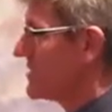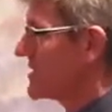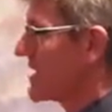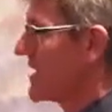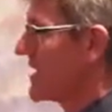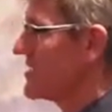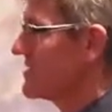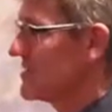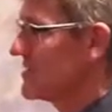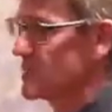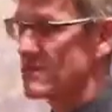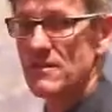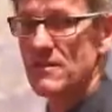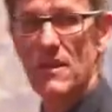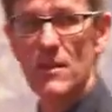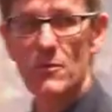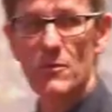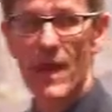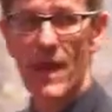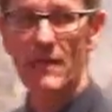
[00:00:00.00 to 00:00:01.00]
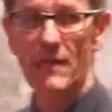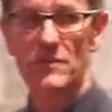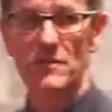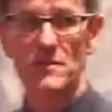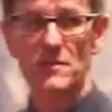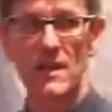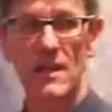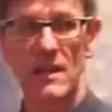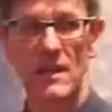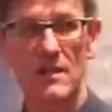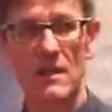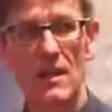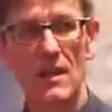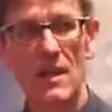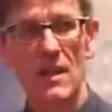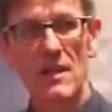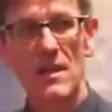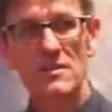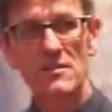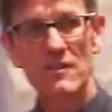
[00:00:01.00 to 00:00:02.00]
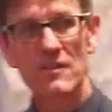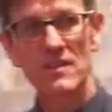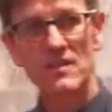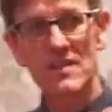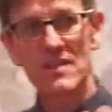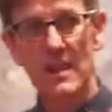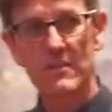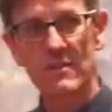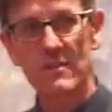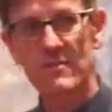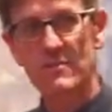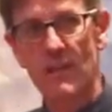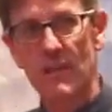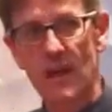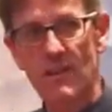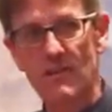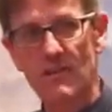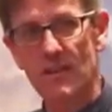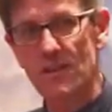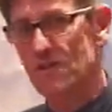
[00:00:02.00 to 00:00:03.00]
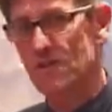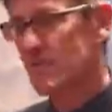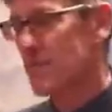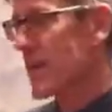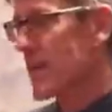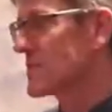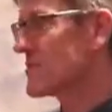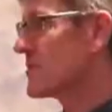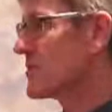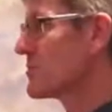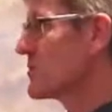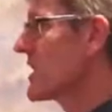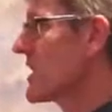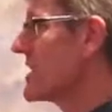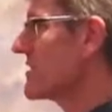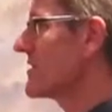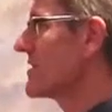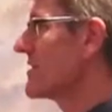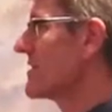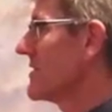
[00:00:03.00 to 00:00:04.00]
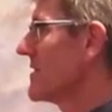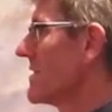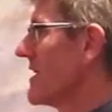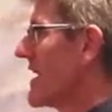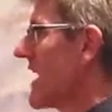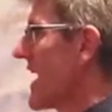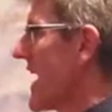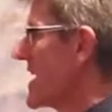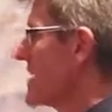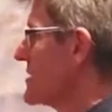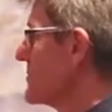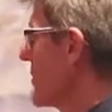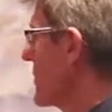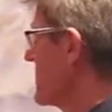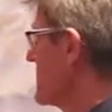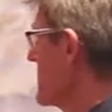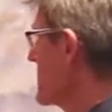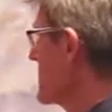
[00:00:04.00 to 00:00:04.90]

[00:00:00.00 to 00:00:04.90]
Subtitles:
mutations around the gene. So this demonstrated that in fact the reason antibody